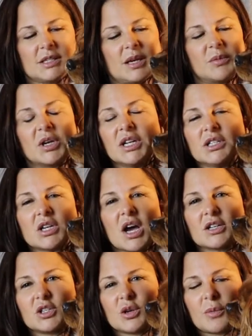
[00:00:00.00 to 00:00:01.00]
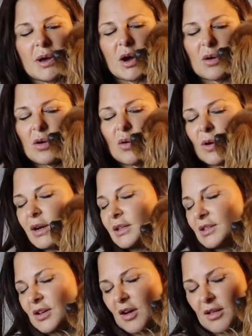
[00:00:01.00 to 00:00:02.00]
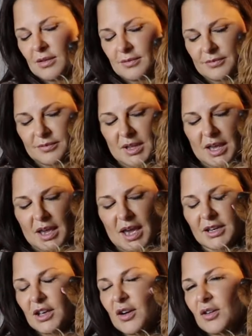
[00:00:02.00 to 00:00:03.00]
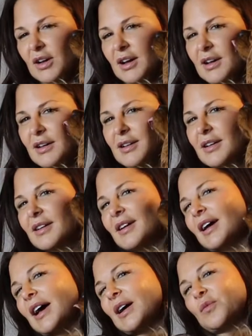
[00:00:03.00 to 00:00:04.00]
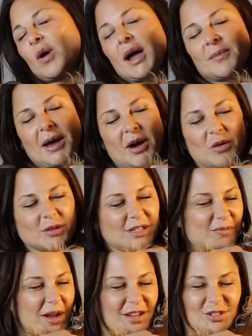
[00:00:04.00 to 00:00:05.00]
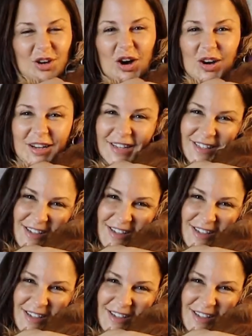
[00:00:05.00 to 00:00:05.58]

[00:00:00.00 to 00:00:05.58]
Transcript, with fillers: So I'm going to talk to you about cortisol and yoga. And why am I holding my dog?